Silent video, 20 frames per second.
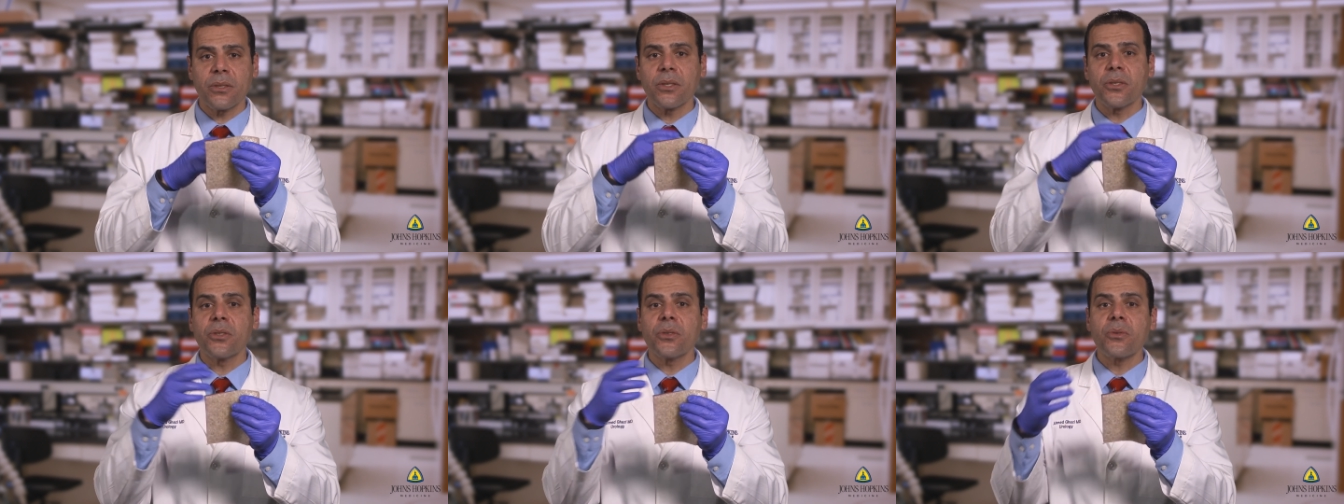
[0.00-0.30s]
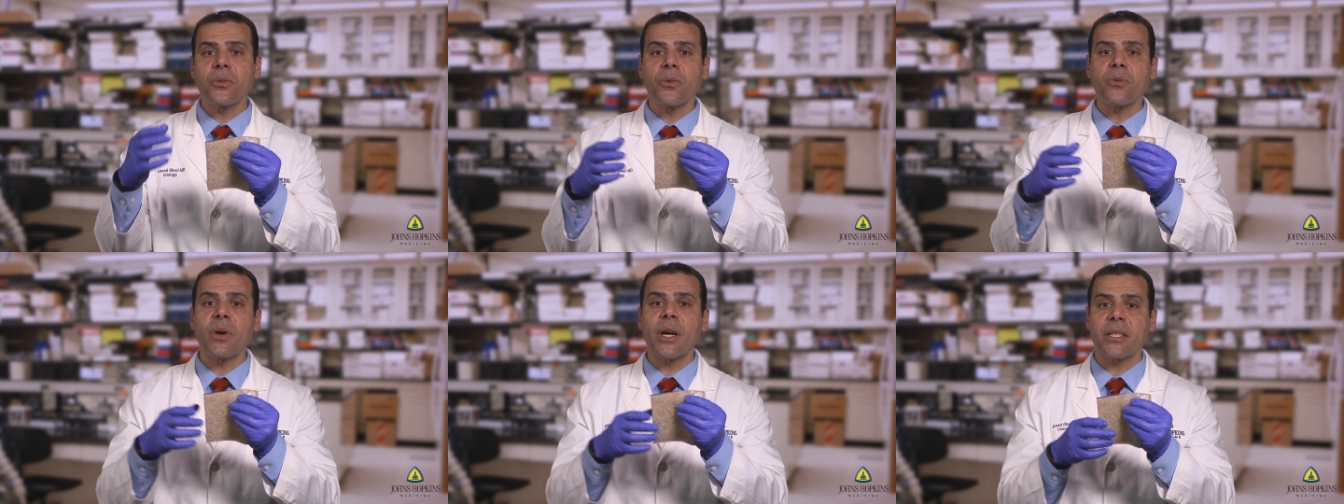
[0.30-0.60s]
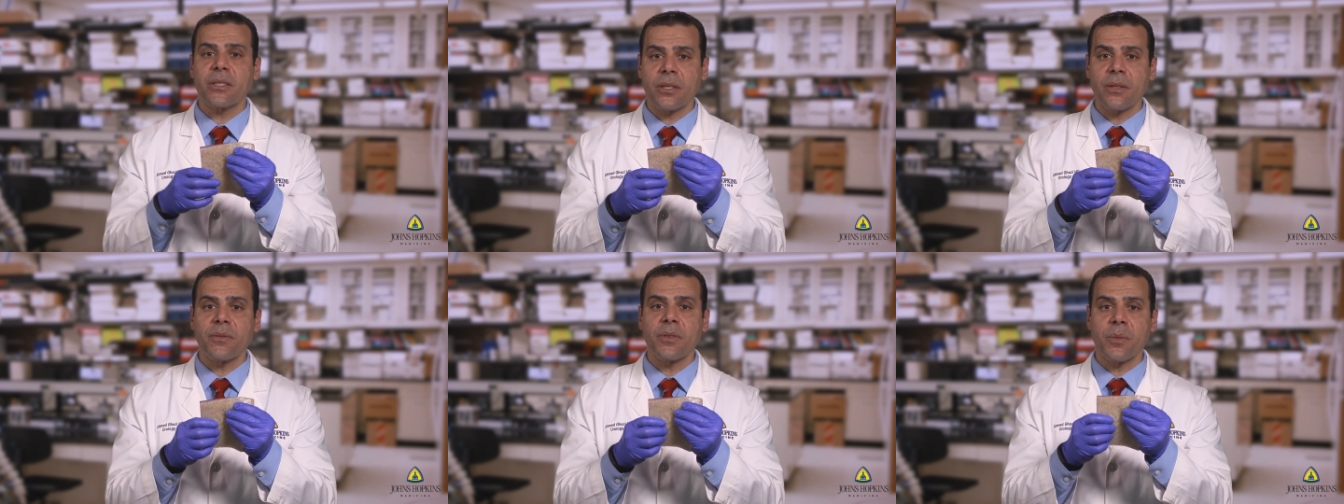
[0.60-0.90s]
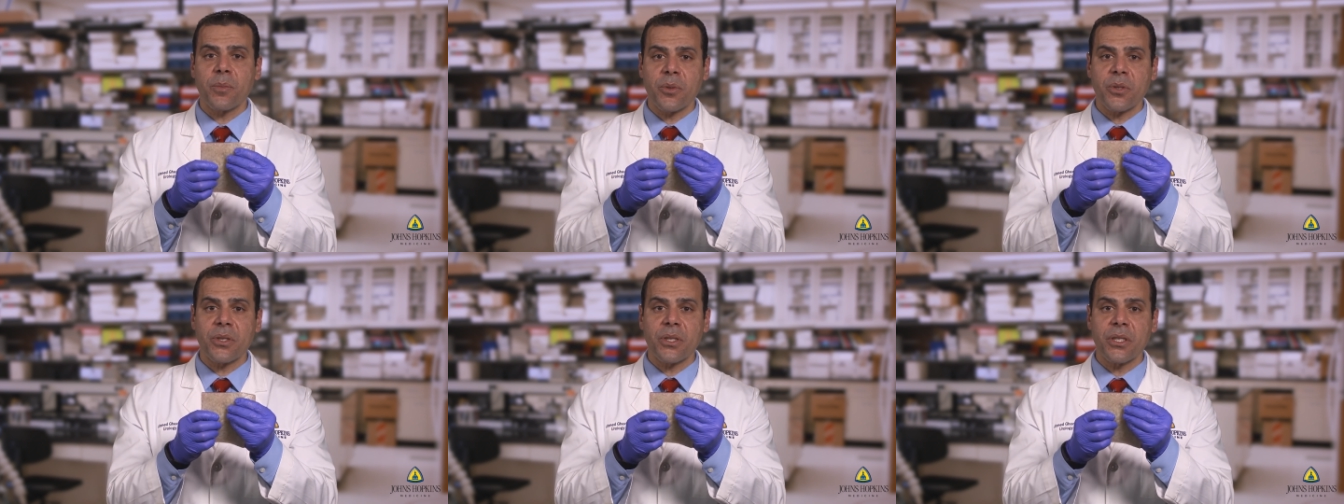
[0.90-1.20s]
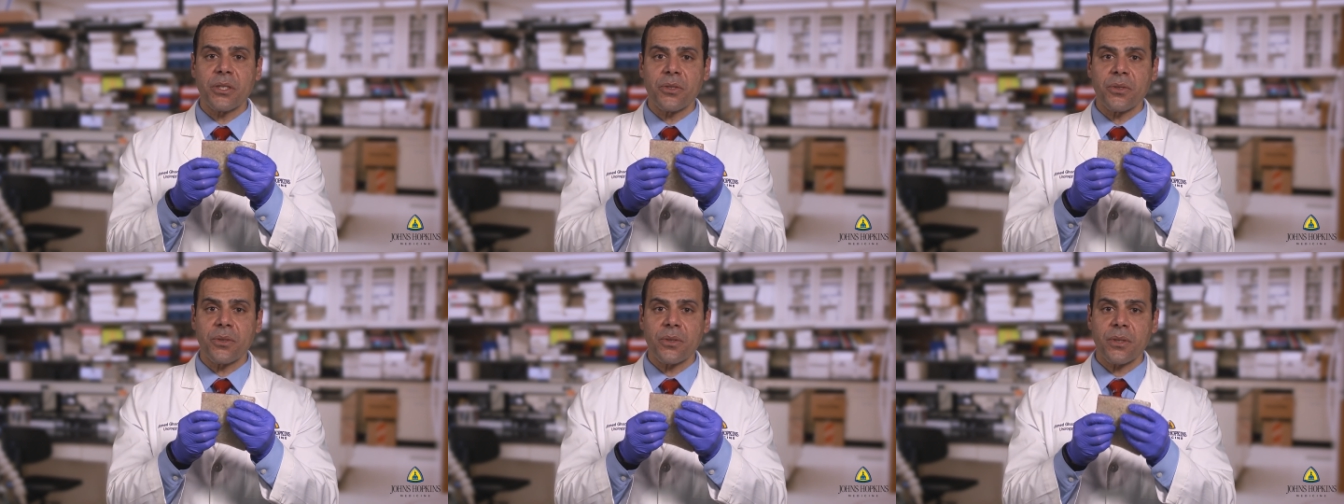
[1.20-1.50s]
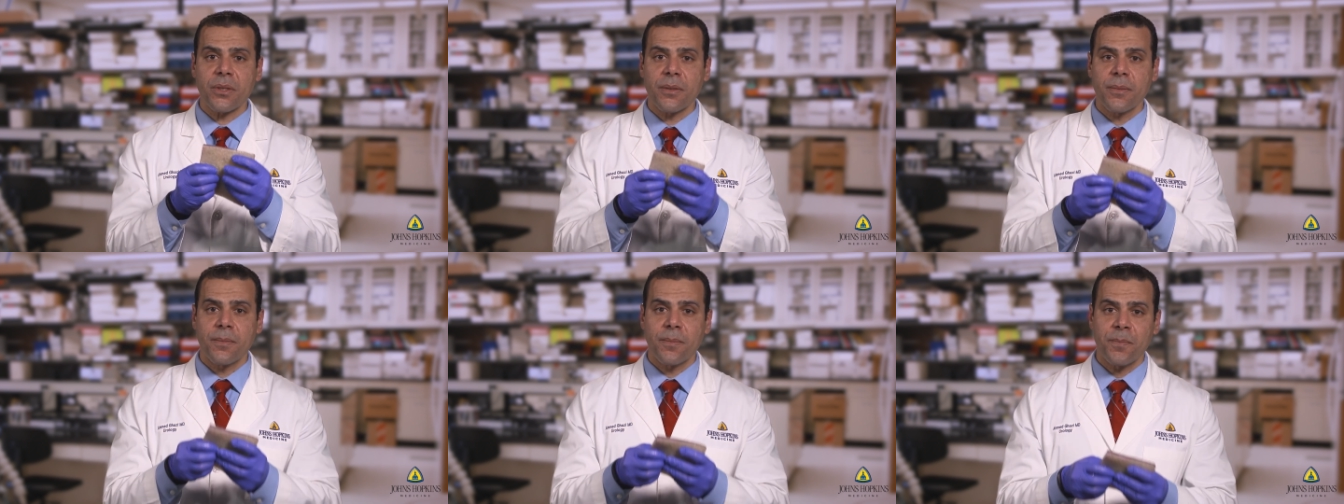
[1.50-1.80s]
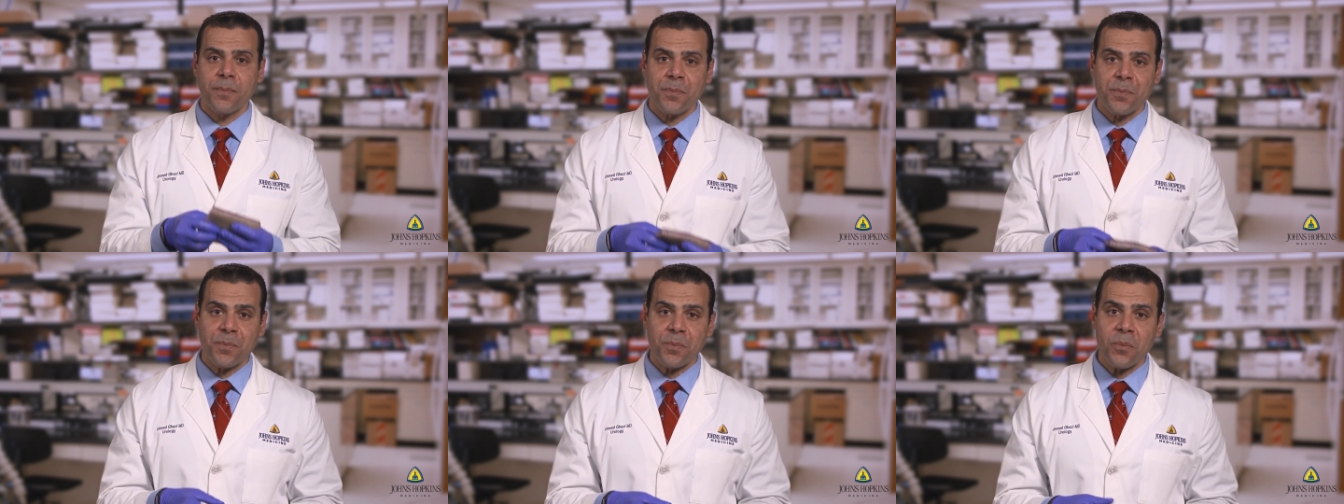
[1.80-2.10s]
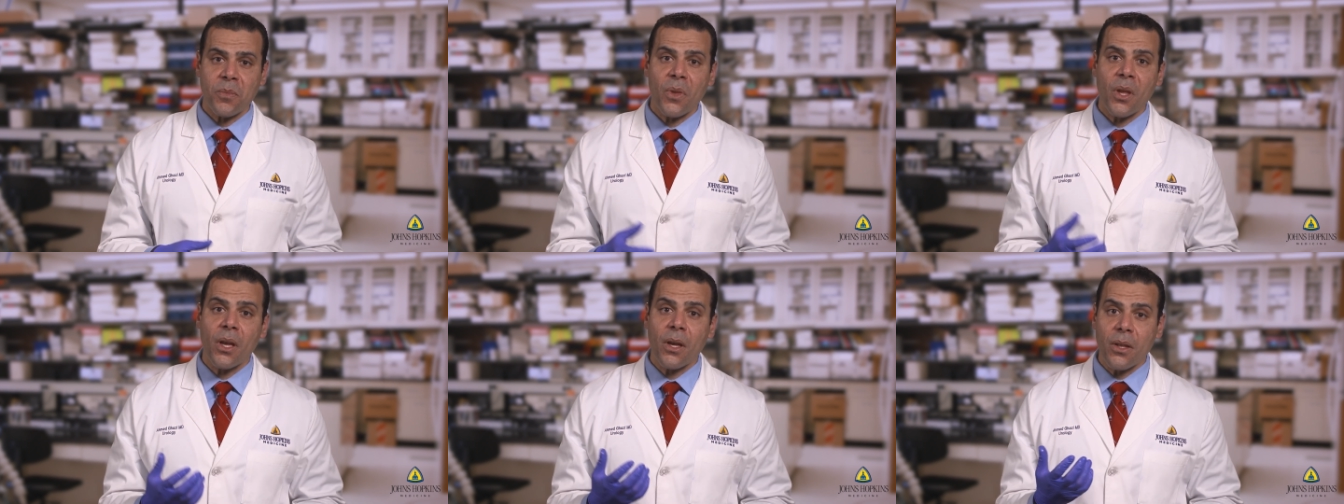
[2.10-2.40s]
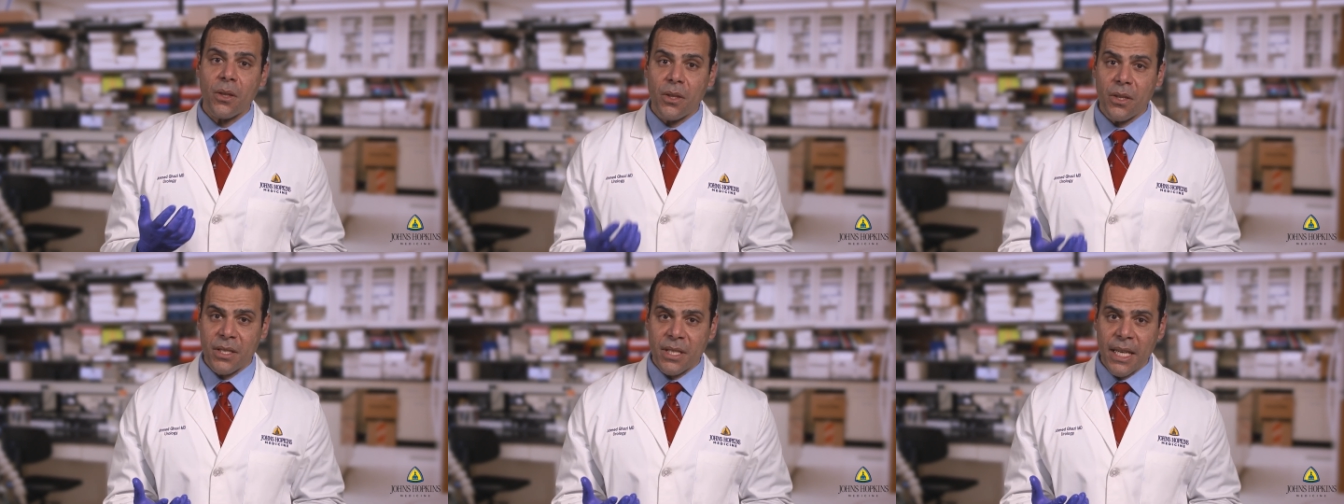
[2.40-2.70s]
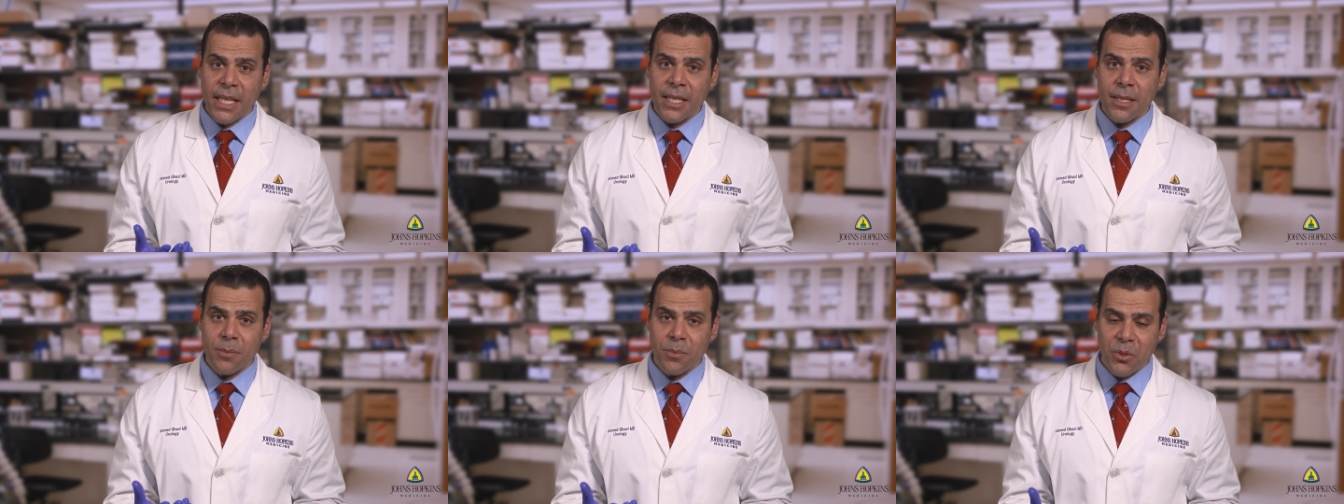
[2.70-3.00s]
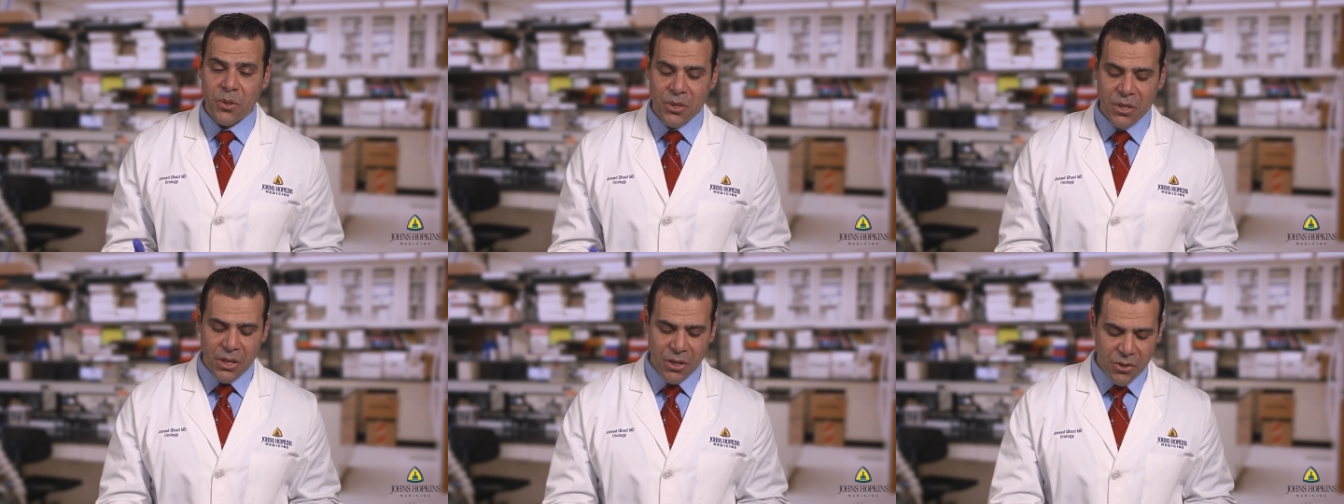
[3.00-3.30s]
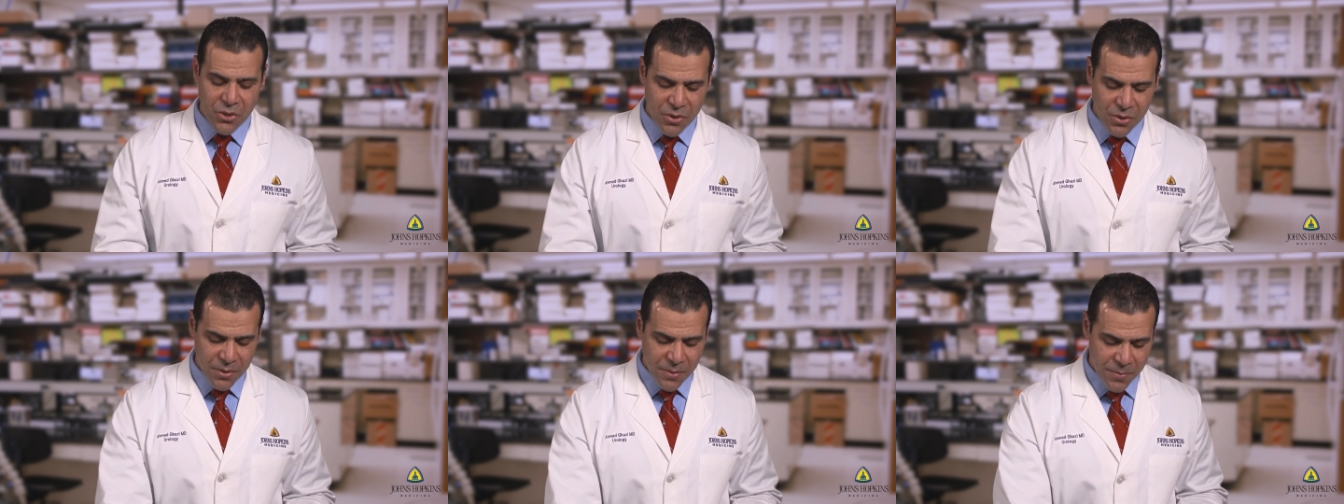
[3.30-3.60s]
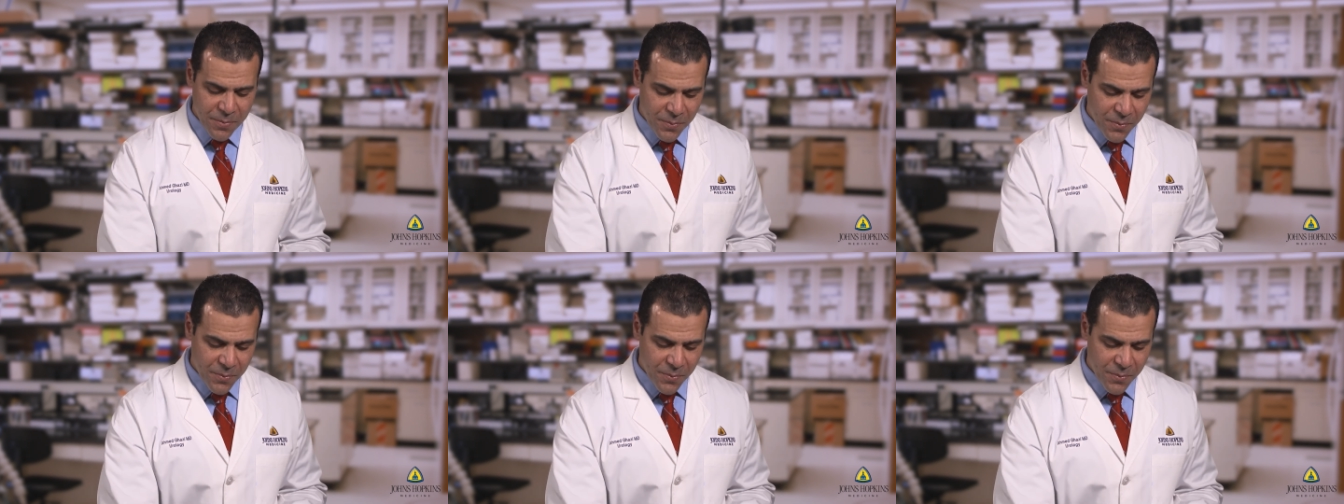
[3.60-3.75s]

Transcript: to do the rest of the procedures. The second procedure,